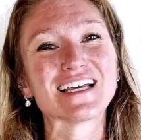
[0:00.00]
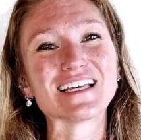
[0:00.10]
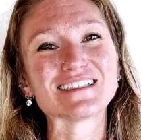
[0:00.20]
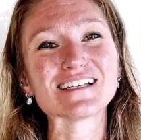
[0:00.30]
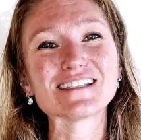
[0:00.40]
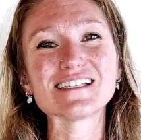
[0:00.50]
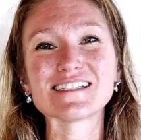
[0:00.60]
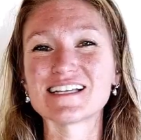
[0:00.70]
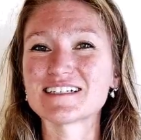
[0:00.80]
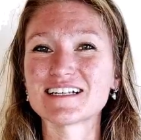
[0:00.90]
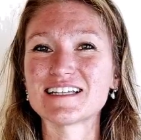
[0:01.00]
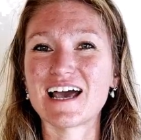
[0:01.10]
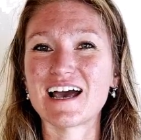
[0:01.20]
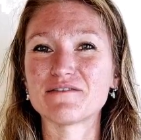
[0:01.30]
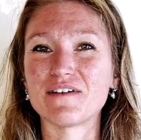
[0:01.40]
does this sentence
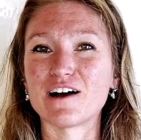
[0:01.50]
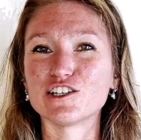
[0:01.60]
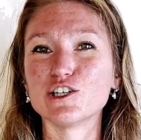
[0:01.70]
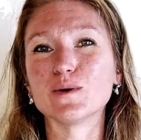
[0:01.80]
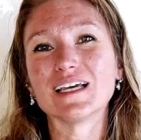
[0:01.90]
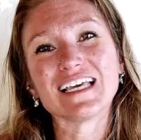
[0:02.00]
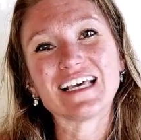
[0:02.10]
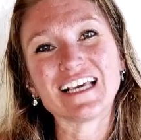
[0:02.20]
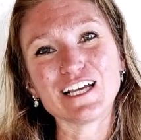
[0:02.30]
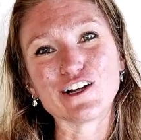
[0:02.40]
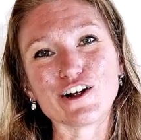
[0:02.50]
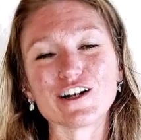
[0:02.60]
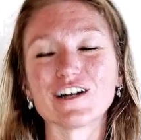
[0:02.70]
add value here?